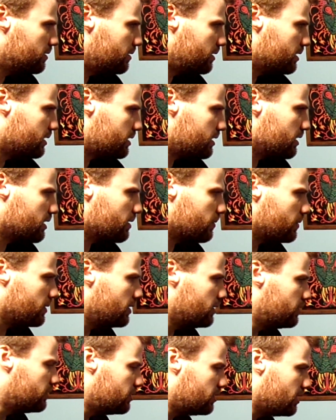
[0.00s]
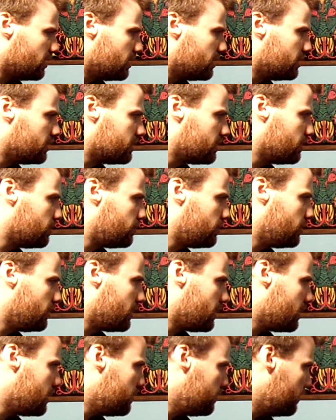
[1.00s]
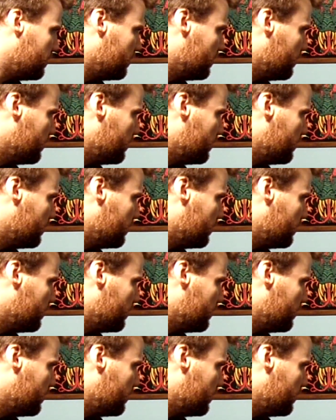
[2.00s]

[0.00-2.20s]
once the computer is booting,